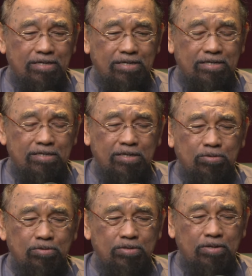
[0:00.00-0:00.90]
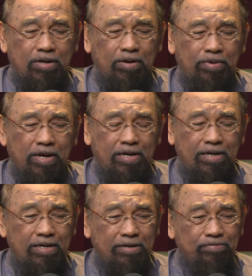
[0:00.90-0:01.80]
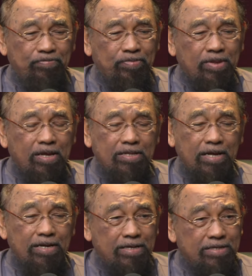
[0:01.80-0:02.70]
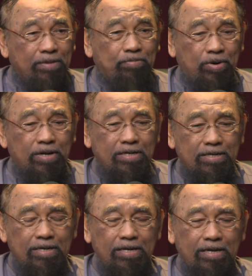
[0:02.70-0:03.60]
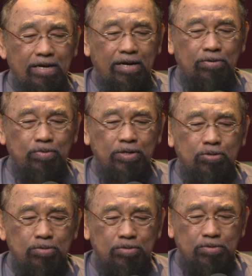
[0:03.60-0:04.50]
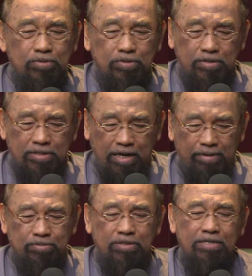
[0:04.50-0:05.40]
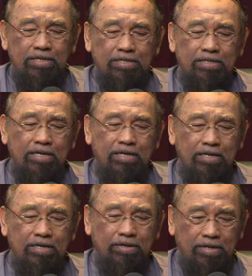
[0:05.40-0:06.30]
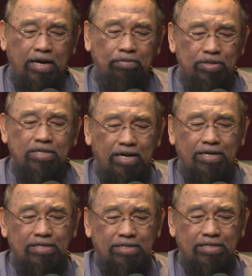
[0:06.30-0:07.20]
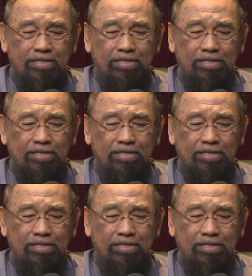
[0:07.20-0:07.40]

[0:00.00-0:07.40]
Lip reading: institution of higher learning that can support it, and we should capture this, capitalize this